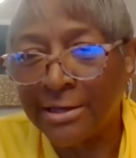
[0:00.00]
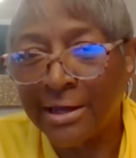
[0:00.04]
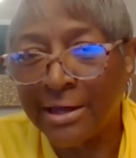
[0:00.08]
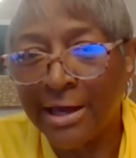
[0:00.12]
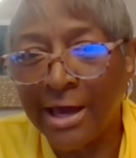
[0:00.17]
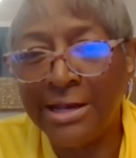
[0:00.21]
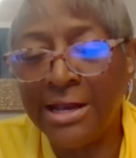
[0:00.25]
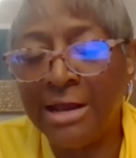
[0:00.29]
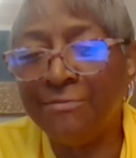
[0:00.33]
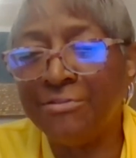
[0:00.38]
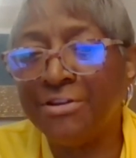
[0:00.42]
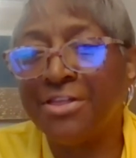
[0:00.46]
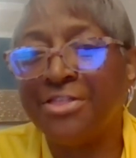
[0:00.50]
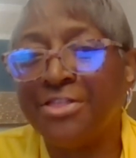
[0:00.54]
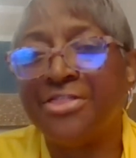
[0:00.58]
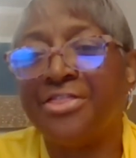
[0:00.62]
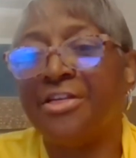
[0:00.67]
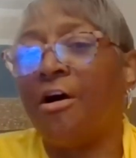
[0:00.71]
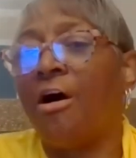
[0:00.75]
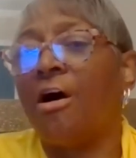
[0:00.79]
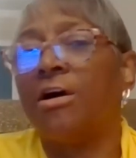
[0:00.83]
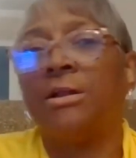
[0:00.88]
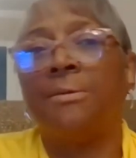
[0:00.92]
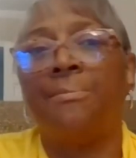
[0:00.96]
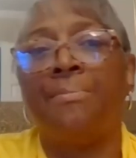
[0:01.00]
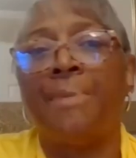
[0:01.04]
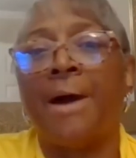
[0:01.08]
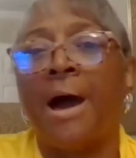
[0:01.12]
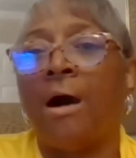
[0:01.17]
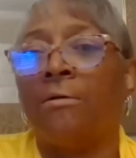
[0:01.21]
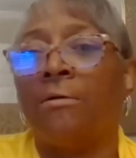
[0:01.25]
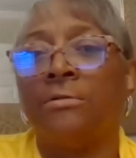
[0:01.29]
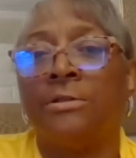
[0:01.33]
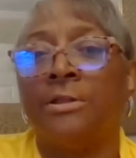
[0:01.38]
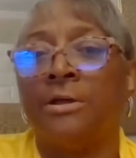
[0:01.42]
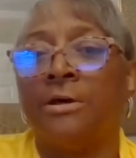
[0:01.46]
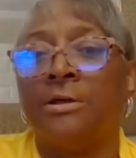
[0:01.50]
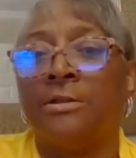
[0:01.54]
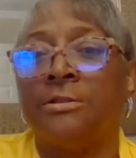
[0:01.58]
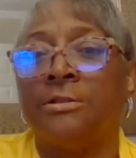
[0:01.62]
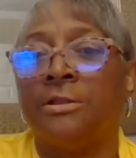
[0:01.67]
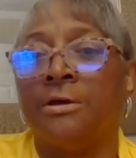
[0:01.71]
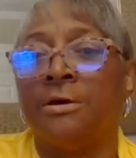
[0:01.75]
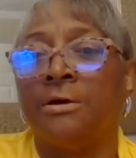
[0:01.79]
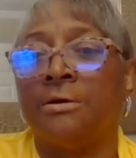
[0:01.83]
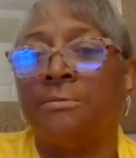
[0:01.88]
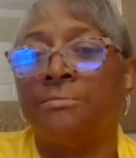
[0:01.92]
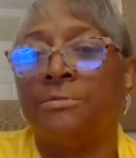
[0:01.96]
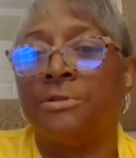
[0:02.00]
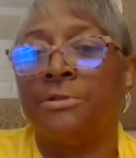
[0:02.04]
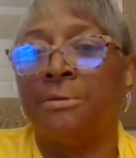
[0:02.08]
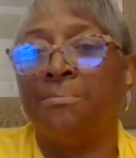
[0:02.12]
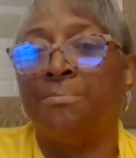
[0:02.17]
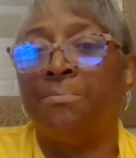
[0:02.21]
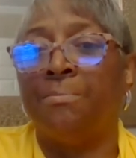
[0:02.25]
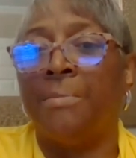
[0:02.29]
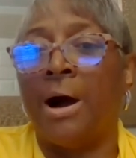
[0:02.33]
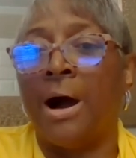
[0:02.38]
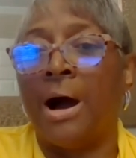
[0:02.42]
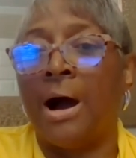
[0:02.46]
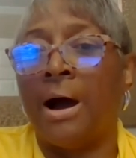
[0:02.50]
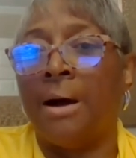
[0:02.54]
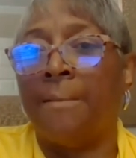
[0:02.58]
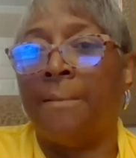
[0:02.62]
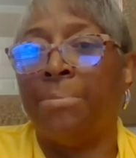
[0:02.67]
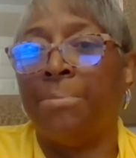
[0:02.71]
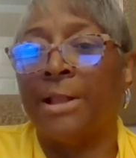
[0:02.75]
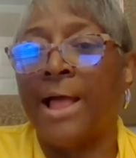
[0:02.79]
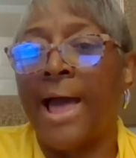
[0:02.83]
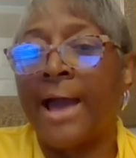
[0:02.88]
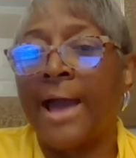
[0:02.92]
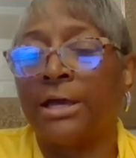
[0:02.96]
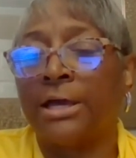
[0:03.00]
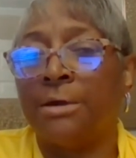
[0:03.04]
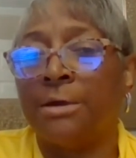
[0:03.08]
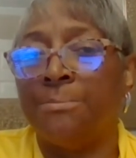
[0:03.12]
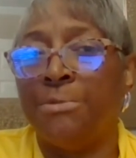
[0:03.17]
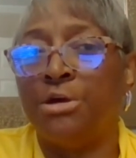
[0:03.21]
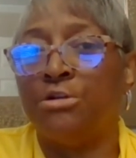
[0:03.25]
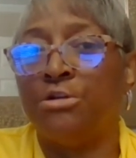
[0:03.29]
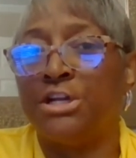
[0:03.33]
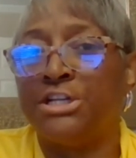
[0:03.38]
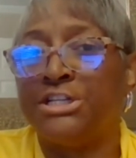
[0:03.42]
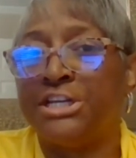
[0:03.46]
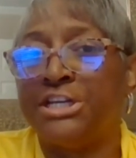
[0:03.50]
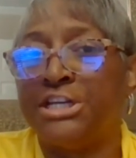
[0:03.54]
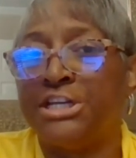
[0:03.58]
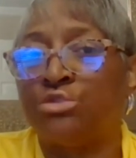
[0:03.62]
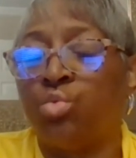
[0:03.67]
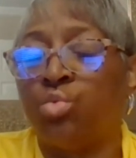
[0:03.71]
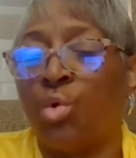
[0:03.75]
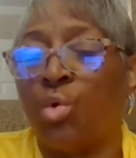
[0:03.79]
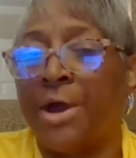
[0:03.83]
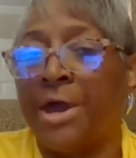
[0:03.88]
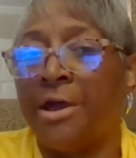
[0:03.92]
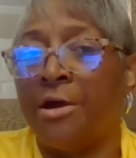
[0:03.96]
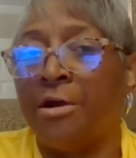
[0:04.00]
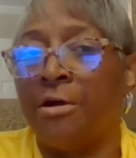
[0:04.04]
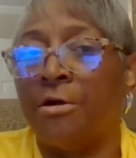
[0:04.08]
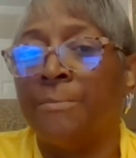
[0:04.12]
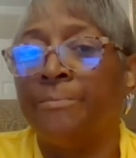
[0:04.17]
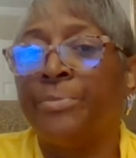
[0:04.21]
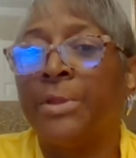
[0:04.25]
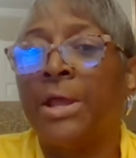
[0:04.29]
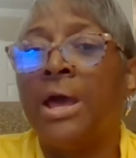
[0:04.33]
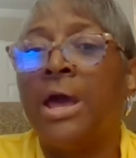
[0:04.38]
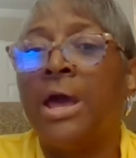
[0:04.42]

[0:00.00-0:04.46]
I never thought about the Black communities where